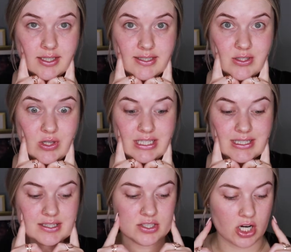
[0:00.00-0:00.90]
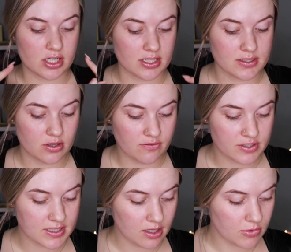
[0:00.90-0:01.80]
so let's get started. So the
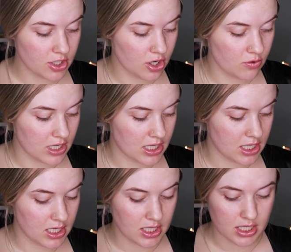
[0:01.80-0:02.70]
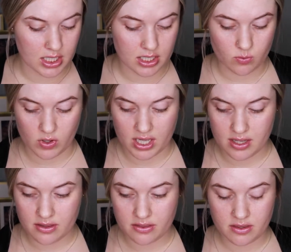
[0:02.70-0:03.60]
first thing I'm gonna go in
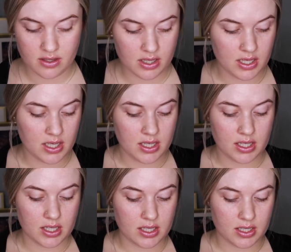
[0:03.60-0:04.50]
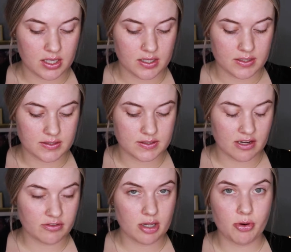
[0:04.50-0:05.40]
with is
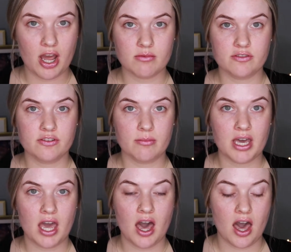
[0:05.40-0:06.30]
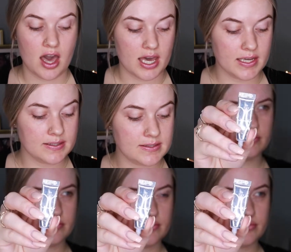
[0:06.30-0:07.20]
definitely a primer for my eyes.
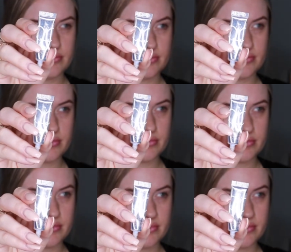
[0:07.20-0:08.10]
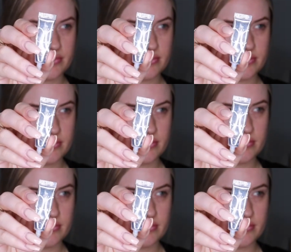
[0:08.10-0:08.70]
I'm going to start by using my